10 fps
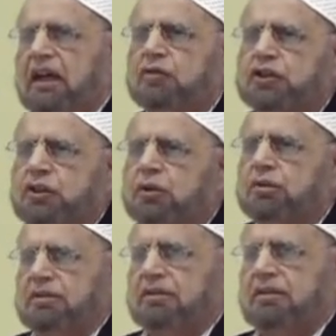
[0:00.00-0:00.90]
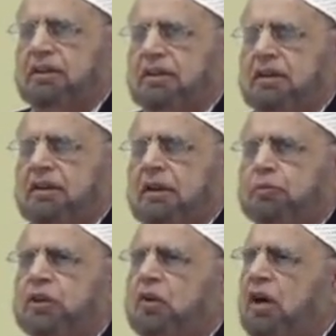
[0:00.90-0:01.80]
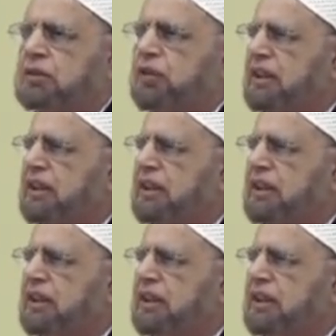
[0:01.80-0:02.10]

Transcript: and our youth, because